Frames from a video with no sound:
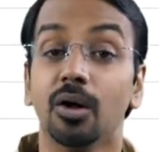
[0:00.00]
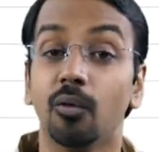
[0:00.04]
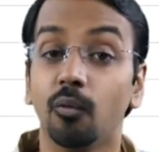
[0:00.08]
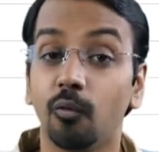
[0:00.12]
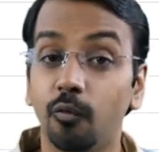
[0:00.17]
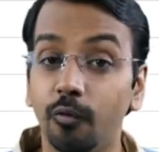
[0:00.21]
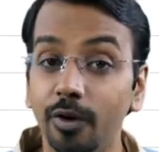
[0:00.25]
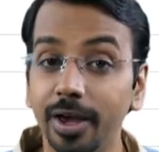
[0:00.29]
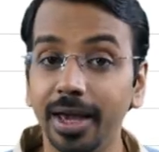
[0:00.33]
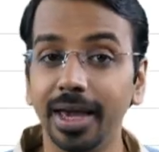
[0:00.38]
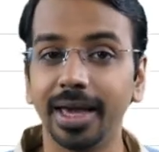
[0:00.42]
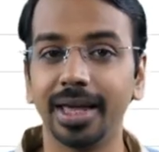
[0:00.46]

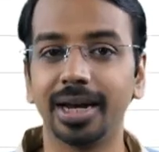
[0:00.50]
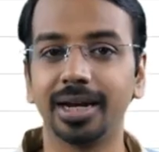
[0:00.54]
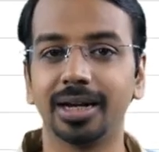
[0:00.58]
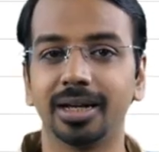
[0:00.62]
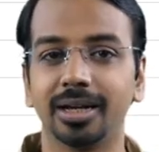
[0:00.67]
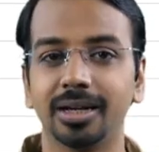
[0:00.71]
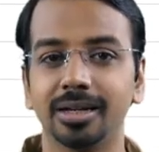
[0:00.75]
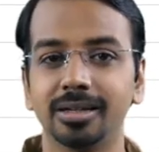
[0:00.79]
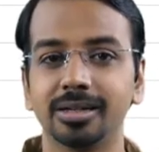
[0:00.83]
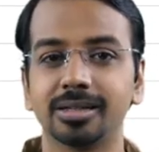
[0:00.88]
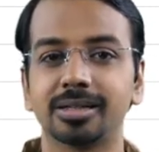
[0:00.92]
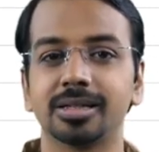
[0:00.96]
where
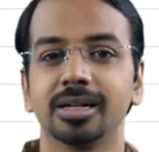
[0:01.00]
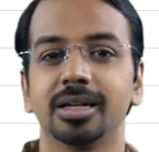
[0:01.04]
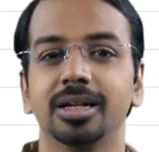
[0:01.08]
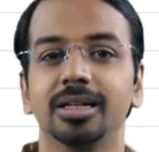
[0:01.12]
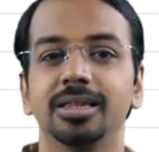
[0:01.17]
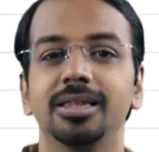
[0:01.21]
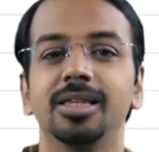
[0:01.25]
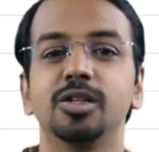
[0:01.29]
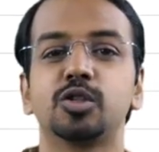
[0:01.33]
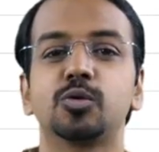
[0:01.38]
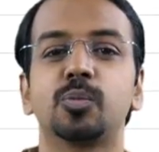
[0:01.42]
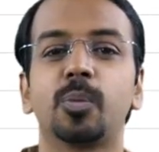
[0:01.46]
does
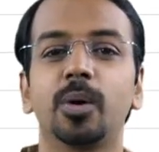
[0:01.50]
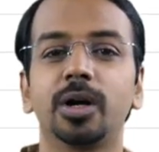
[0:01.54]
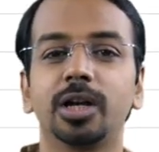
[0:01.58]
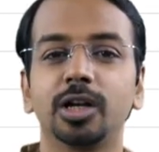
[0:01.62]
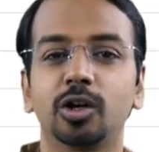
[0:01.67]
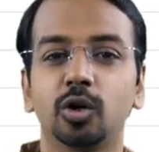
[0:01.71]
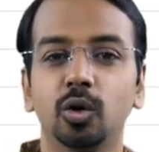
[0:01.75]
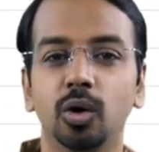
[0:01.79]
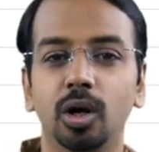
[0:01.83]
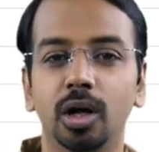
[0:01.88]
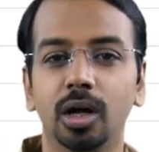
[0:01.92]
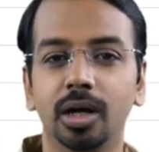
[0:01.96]
this
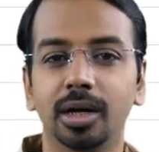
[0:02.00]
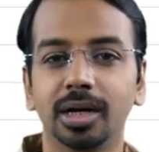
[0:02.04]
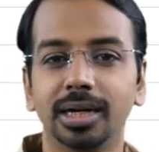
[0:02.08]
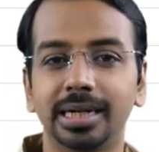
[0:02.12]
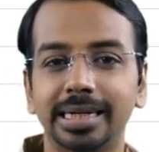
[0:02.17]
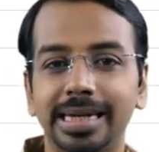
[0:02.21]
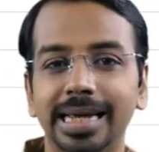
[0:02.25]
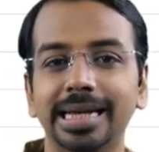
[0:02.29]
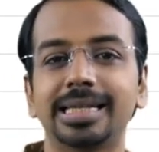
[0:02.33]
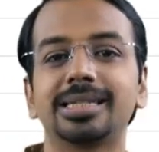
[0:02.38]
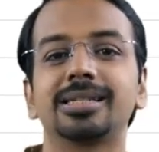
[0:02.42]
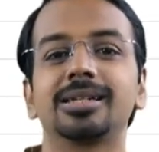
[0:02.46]
particular
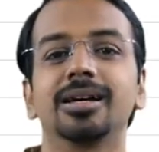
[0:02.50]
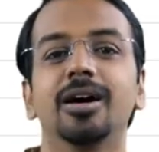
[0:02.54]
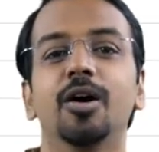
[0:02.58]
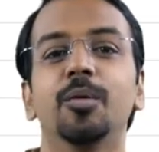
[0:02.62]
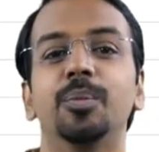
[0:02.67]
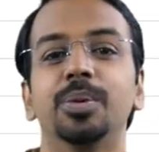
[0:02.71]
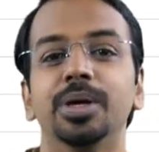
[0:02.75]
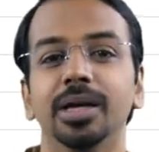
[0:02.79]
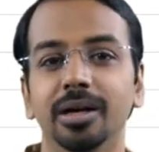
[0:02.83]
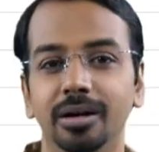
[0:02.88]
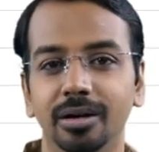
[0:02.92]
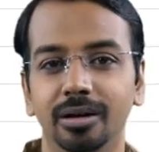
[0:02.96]
text
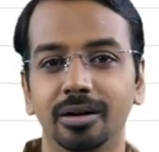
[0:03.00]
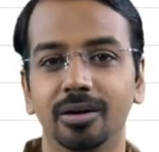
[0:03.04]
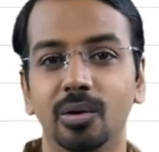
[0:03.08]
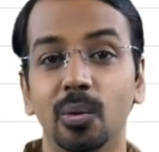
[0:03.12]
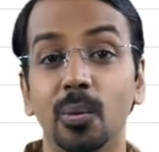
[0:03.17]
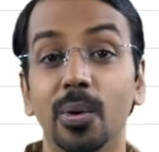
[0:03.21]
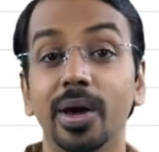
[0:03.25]
appear?